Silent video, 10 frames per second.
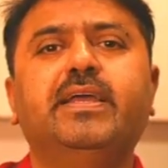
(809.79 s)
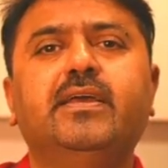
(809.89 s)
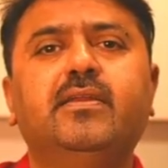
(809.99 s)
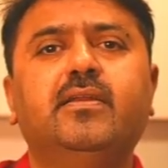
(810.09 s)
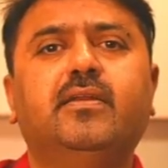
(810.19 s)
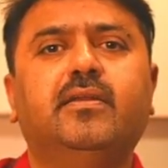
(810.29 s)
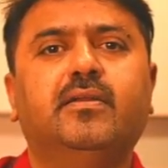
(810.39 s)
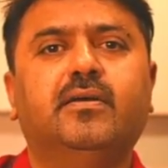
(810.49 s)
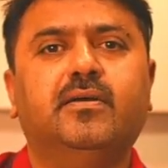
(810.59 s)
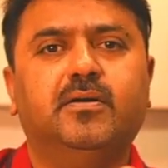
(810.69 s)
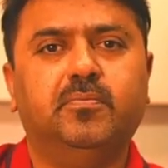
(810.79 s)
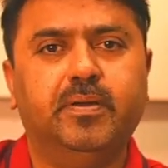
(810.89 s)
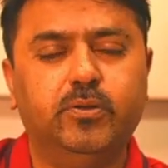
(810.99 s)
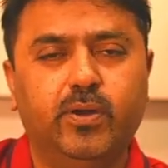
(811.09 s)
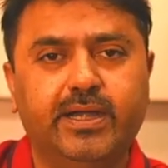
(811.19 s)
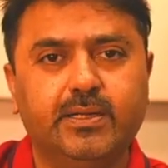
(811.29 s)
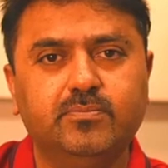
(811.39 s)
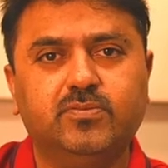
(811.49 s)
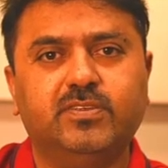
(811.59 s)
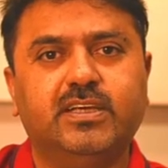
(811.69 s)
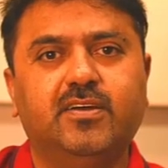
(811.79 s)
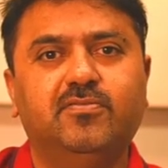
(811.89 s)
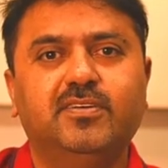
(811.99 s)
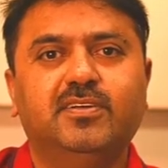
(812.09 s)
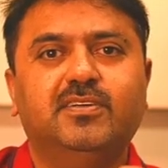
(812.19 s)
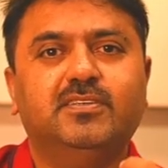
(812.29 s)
bring in menu items which have